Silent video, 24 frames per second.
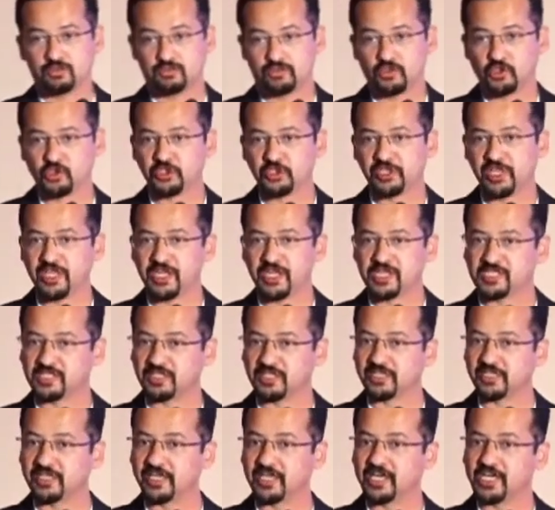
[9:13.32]
Don't you think it is a
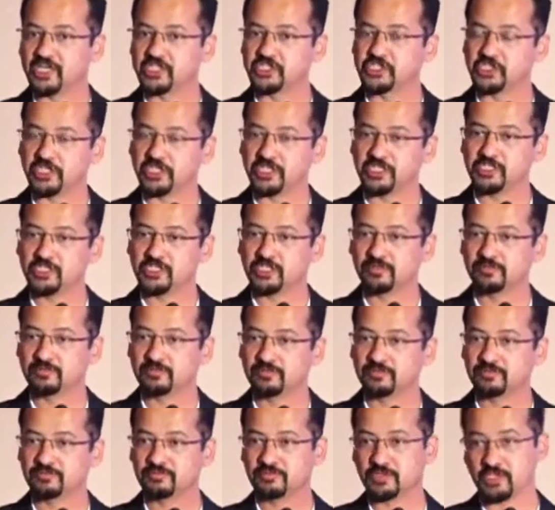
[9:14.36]
great change?
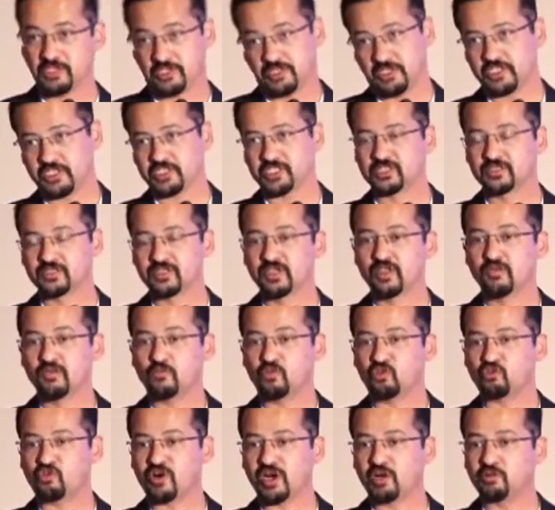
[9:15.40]
Yes,
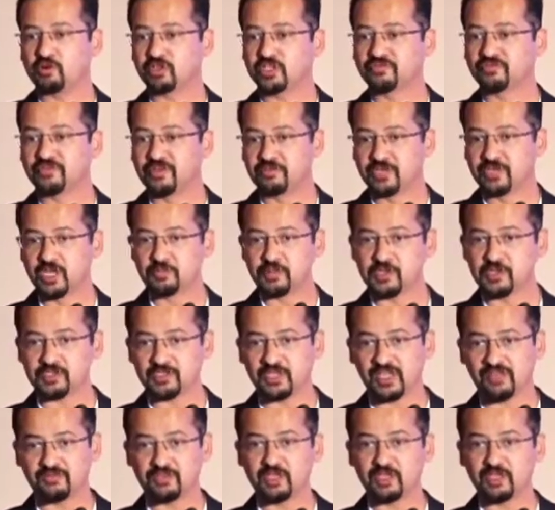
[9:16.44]
but what about the 50%?